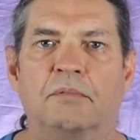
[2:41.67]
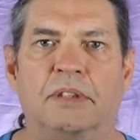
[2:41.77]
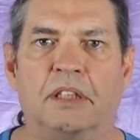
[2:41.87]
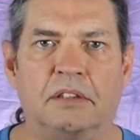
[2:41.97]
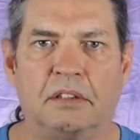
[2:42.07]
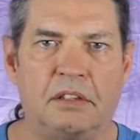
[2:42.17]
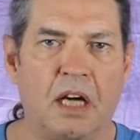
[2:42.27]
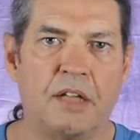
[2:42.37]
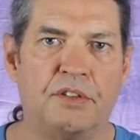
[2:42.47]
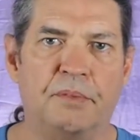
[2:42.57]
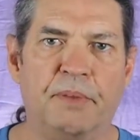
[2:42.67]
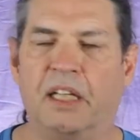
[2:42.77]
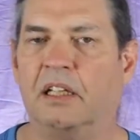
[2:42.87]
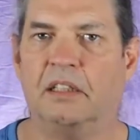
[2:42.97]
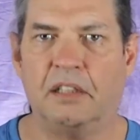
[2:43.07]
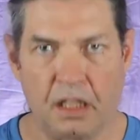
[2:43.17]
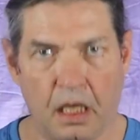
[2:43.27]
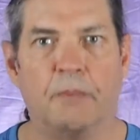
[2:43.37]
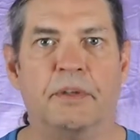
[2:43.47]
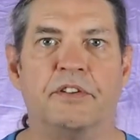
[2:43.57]
because God's in me.
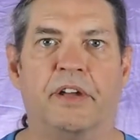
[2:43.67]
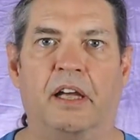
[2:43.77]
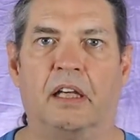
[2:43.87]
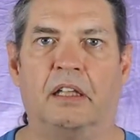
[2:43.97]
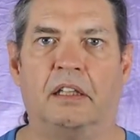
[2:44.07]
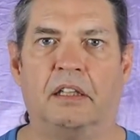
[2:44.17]
Namaste.